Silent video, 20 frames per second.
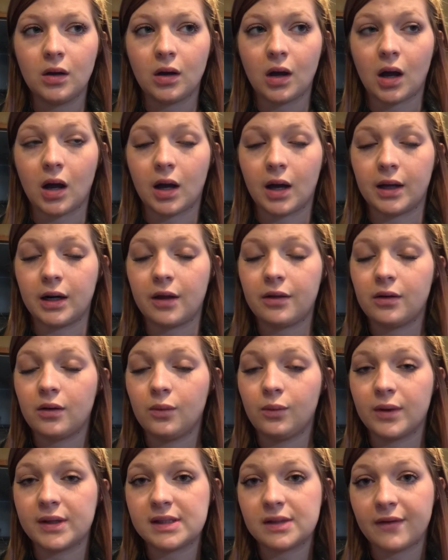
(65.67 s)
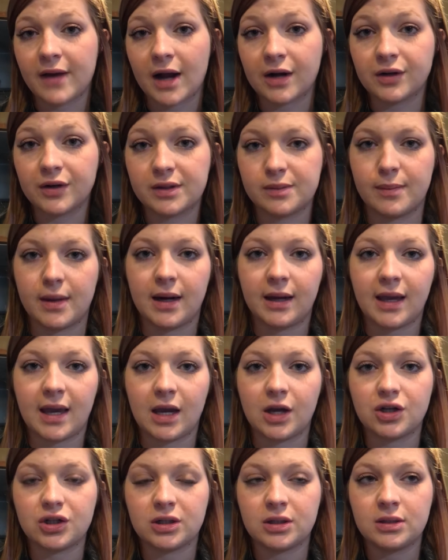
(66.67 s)
Another risk factor is
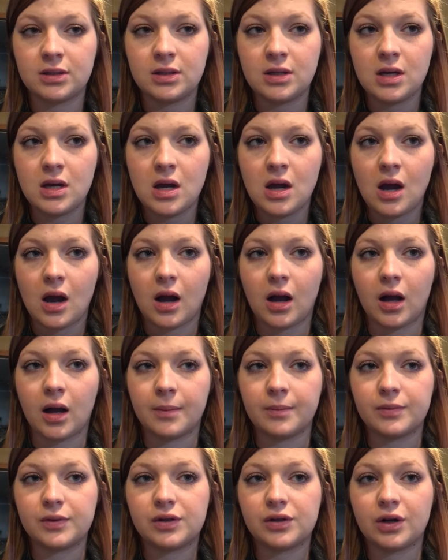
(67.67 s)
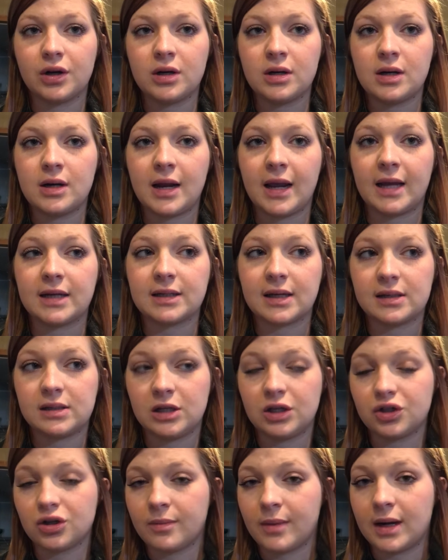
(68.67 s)
medication. Certain
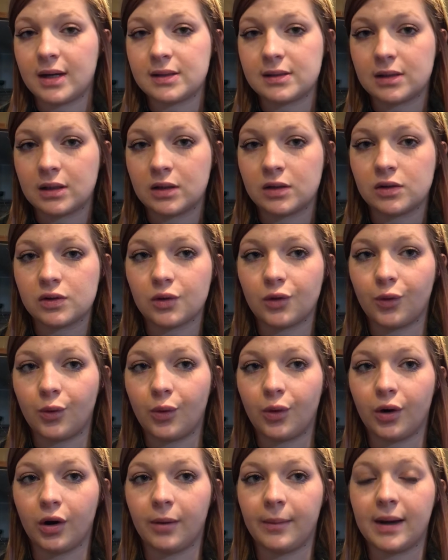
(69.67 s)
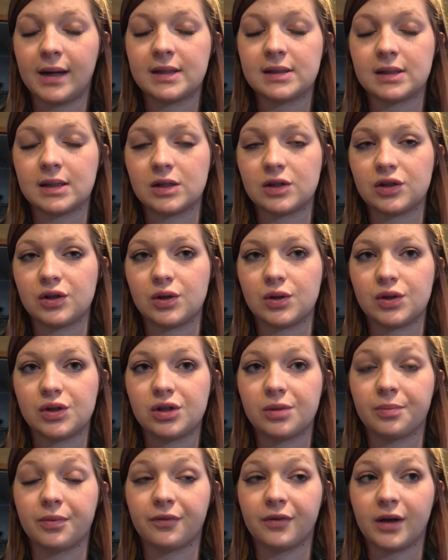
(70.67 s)
anti-seizure medicines or medicines used
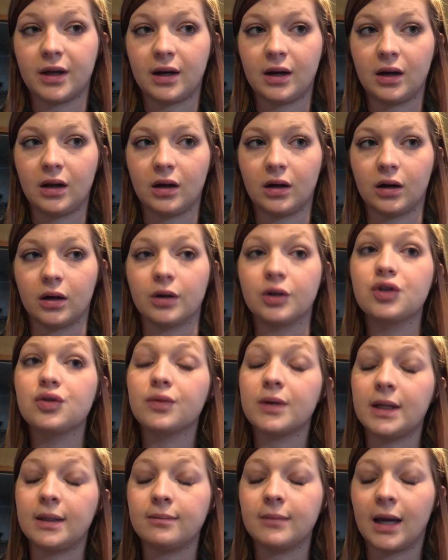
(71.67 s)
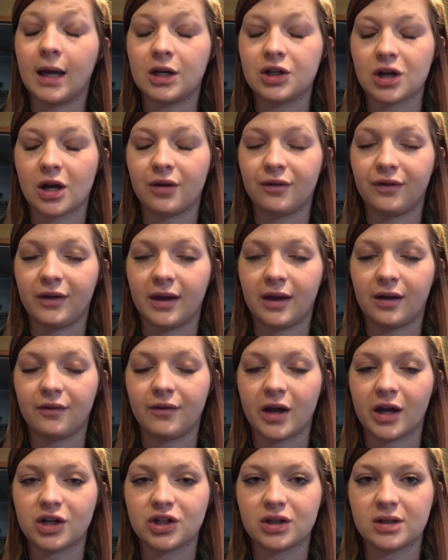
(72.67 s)
to prevent or treat HIV
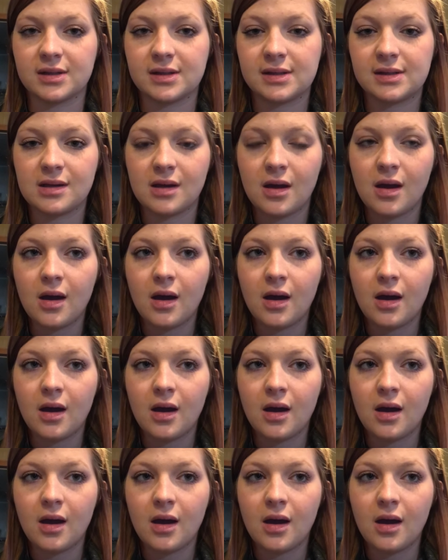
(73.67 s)
infections